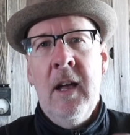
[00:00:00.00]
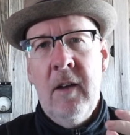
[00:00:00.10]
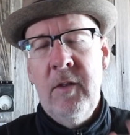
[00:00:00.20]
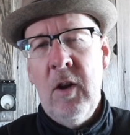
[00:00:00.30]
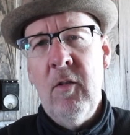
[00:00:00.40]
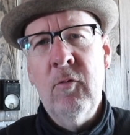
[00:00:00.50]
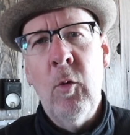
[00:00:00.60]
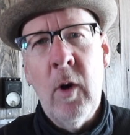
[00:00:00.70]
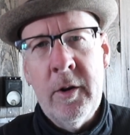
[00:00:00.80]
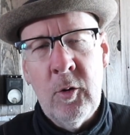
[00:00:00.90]
Have you ever
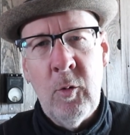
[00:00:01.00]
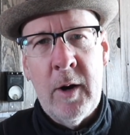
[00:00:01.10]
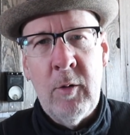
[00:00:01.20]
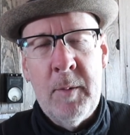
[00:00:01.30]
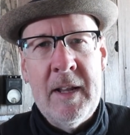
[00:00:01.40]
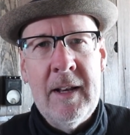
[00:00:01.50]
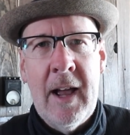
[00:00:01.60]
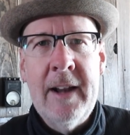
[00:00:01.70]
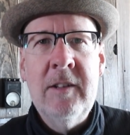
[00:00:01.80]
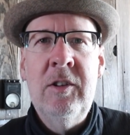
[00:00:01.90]
wondered what it would be
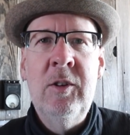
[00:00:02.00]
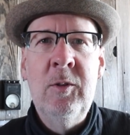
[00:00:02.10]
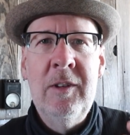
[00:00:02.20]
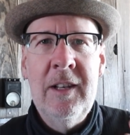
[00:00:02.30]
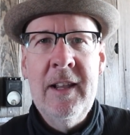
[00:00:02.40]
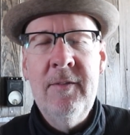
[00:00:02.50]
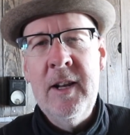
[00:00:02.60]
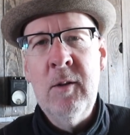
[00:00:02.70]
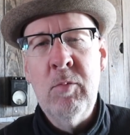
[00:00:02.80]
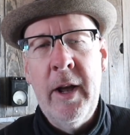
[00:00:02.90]
like to live
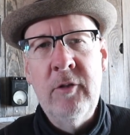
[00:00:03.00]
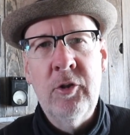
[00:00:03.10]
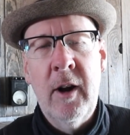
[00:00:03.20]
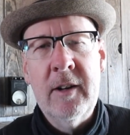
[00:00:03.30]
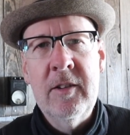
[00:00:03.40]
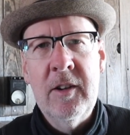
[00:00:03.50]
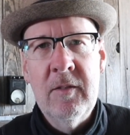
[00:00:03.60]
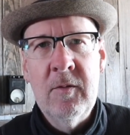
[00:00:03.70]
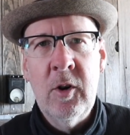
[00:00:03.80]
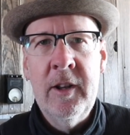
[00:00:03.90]
in a bread truck, to
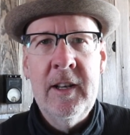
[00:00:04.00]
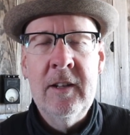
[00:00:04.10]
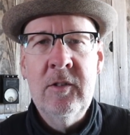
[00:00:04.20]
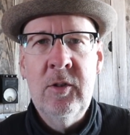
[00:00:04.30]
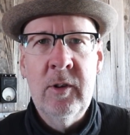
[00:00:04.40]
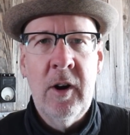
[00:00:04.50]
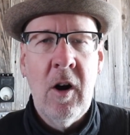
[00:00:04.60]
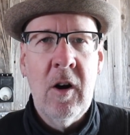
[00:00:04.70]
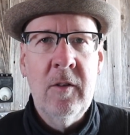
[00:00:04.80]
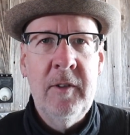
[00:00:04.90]
convert it into an
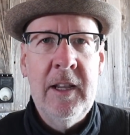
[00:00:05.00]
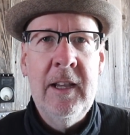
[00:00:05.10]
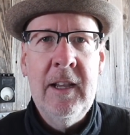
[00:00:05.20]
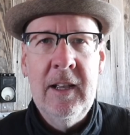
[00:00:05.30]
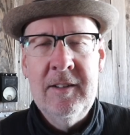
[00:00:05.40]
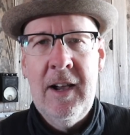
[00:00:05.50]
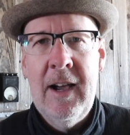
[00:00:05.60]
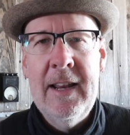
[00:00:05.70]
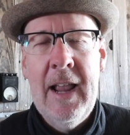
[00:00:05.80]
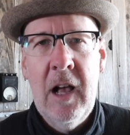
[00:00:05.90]
RV, a
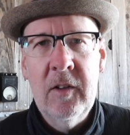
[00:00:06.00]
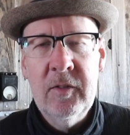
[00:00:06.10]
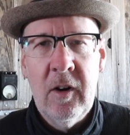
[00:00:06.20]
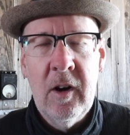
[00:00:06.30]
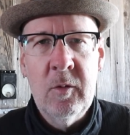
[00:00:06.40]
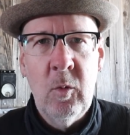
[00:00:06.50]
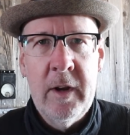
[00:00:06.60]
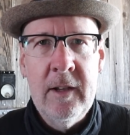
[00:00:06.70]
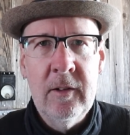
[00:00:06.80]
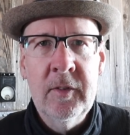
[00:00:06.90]
tiny house on
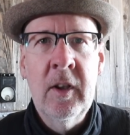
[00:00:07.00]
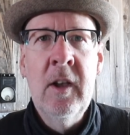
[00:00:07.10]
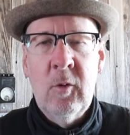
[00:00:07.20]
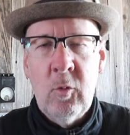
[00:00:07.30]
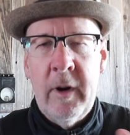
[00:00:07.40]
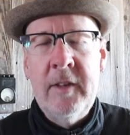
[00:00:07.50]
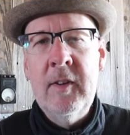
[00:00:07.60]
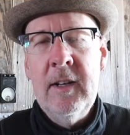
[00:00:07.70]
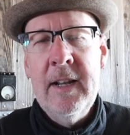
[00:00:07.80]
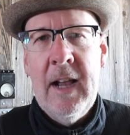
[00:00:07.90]
wheels?
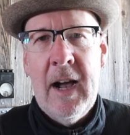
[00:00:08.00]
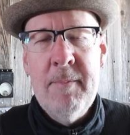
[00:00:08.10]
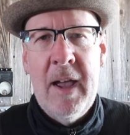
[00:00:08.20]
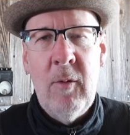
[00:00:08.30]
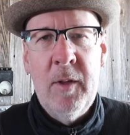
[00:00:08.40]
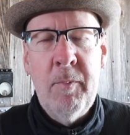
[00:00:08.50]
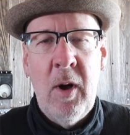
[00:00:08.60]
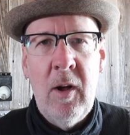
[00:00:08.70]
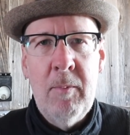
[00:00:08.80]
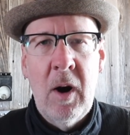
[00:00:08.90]
Recently, I met with
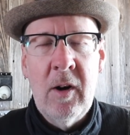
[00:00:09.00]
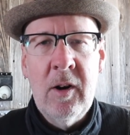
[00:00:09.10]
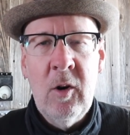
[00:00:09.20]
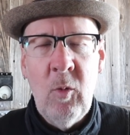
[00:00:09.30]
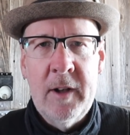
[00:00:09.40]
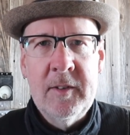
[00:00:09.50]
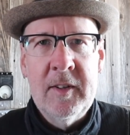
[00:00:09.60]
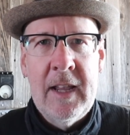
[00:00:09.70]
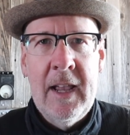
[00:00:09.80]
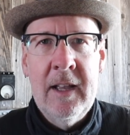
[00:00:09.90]
Paul Barger, once
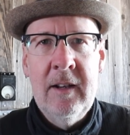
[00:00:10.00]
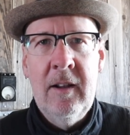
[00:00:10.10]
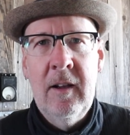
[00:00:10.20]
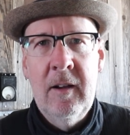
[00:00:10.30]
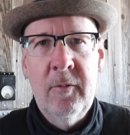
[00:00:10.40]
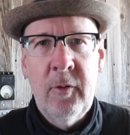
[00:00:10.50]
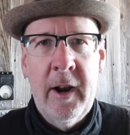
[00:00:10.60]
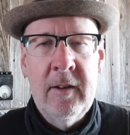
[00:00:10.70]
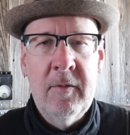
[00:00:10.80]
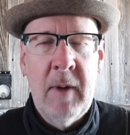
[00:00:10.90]
again, a
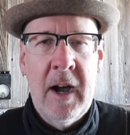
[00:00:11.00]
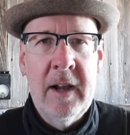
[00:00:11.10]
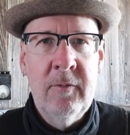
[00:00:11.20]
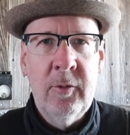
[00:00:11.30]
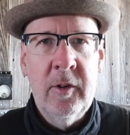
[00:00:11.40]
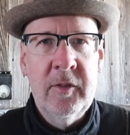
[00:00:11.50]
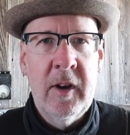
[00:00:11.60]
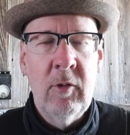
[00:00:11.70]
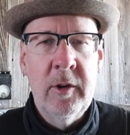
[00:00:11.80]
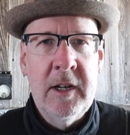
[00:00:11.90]
friend of mine for
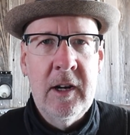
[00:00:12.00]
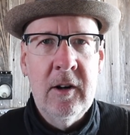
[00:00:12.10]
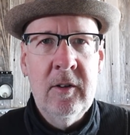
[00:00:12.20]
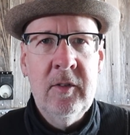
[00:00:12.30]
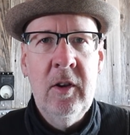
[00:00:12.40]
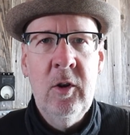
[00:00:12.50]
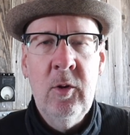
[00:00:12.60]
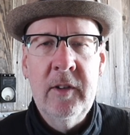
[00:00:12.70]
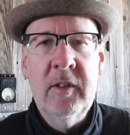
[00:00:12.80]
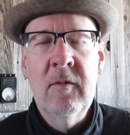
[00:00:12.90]
several years,
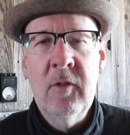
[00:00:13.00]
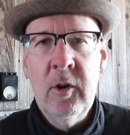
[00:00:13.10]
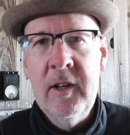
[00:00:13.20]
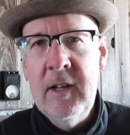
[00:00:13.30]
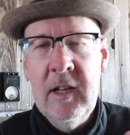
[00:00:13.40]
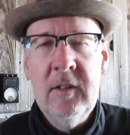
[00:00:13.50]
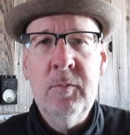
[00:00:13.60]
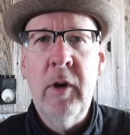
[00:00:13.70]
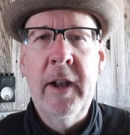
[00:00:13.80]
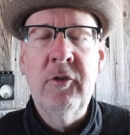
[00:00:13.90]
who has converted his
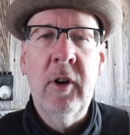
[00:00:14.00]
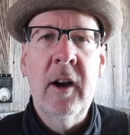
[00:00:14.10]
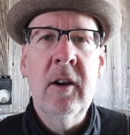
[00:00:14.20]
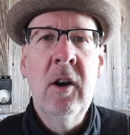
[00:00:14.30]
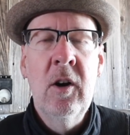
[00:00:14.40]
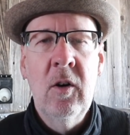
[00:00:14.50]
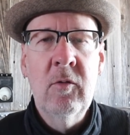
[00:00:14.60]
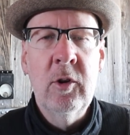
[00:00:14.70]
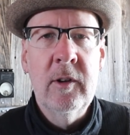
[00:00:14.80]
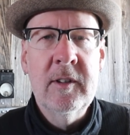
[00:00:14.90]
bread truck
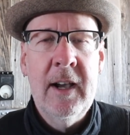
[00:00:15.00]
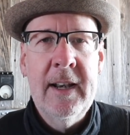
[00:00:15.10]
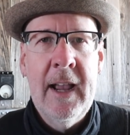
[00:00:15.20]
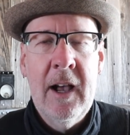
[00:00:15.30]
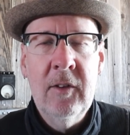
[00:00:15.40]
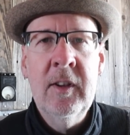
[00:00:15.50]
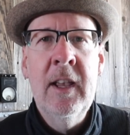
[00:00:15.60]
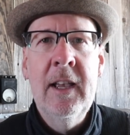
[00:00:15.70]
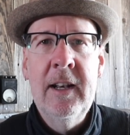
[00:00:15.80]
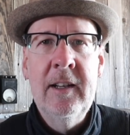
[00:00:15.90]
over to a tiny house,
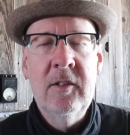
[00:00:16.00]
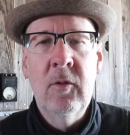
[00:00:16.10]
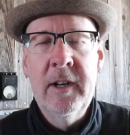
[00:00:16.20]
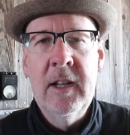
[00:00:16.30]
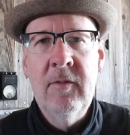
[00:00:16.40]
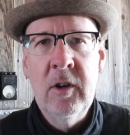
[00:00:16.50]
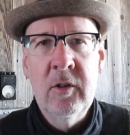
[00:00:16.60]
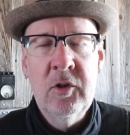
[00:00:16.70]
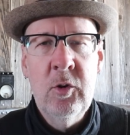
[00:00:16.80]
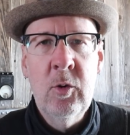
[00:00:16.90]
and he's going to give you
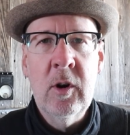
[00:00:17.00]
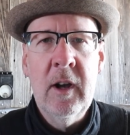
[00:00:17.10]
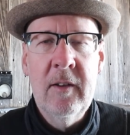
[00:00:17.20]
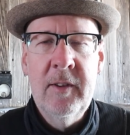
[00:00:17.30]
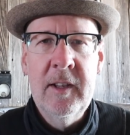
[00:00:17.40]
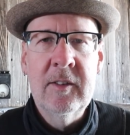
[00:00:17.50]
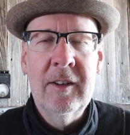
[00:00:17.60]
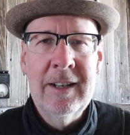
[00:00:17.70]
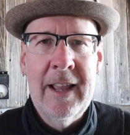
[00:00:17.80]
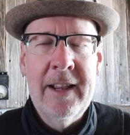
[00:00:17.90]
a tour of his
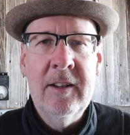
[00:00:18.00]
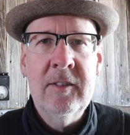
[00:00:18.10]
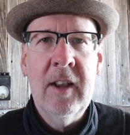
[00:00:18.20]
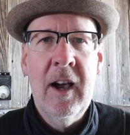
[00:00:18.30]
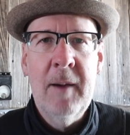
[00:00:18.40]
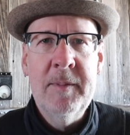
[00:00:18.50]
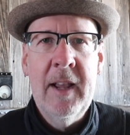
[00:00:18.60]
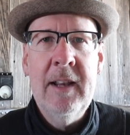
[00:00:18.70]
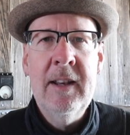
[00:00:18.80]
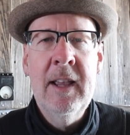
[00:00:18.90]
latest
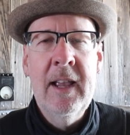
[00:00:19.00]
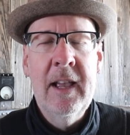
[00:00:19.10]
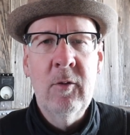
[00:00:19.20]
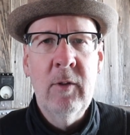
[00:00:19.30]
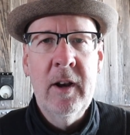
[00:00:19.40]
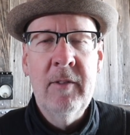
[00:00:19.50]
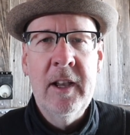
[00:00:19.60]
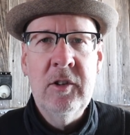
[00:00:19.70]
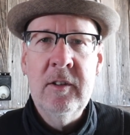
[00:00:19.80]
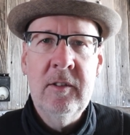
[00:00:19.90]
update and
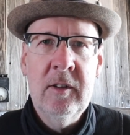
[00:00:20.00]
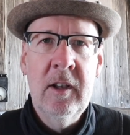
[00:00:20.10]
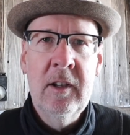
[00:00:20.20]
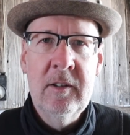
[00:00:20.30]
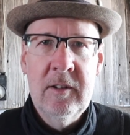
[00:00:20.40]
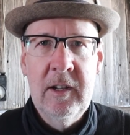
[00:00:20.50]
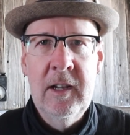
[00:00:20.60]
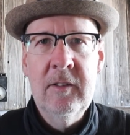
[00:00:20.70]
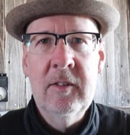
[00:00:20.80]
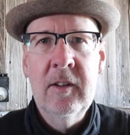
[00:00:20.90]
renovations to
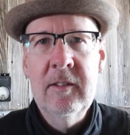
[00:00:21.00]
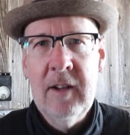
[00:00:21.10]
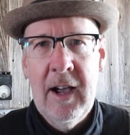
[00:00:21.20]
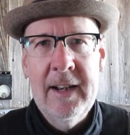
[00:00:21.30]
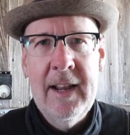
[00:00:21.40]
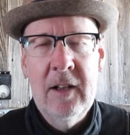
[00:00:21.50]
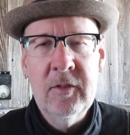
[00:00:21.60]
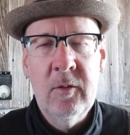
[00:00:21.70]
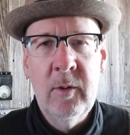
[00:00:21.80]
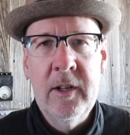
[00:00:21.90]
his tiny
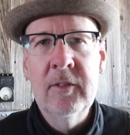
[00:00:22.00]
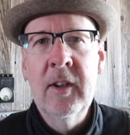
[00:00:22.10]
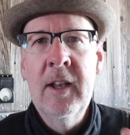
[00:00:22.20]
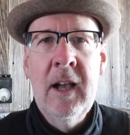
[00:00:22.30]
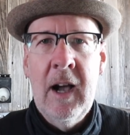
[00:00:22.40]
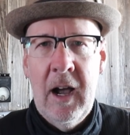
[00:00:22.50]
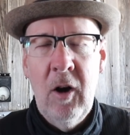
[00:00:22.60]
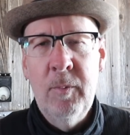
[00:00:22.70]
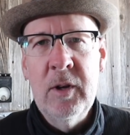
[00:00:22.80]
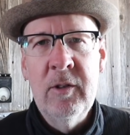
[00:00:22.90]
house on wheels. I
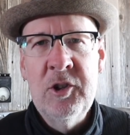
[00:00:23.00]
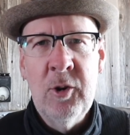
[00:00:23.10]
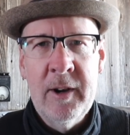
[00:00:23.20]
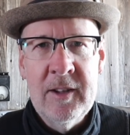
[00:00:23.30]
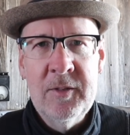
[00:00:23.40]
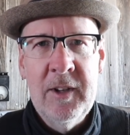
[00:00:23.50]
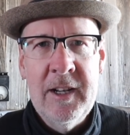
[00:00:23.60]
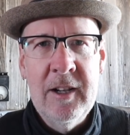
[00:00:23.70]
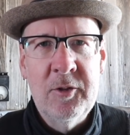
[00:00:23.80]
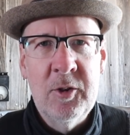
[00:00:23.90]
hope you enjoy this
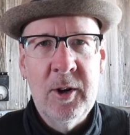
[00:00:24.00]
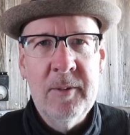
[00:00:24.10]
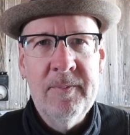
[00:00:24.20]
video tour.